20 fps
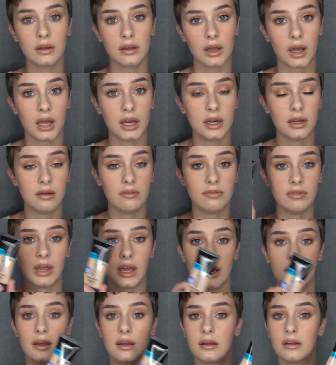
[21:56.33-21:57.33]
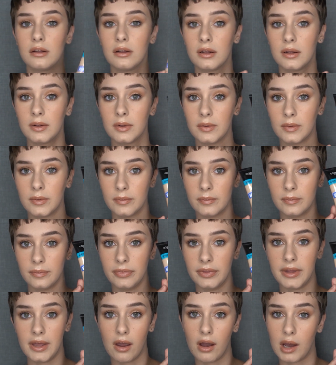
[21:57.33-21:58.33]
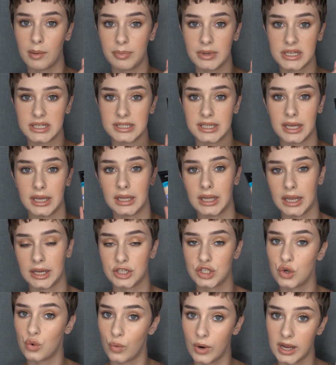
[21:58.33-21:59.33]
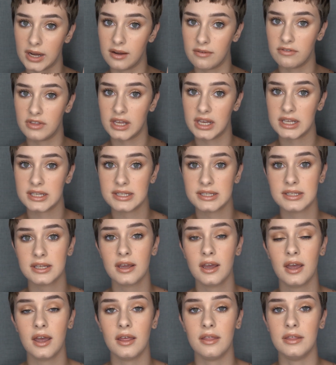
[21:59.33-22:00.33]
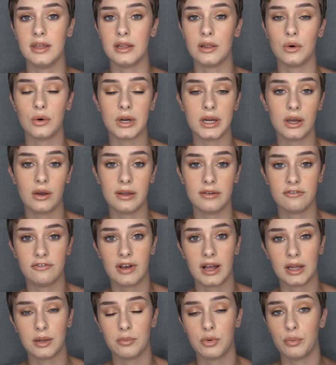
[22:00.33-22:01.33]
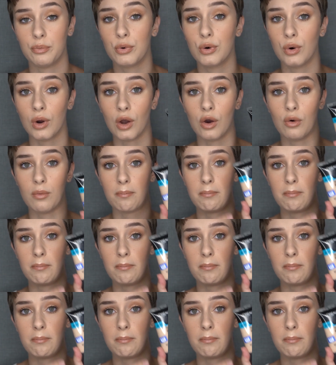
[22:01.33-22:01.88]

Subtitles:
kind of like the opposite, like twin of this, the L'Oreal Infallible Pro